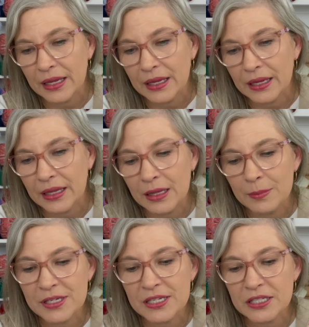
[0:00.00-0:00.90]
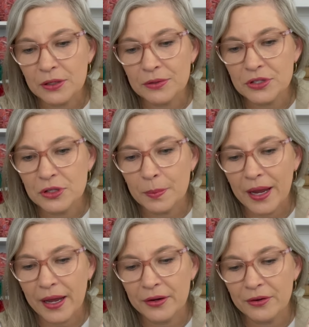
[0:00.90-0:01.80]
And let me just go to the
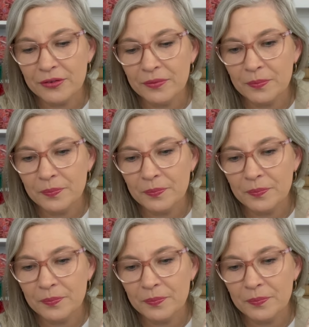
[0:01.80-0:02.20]
pattern.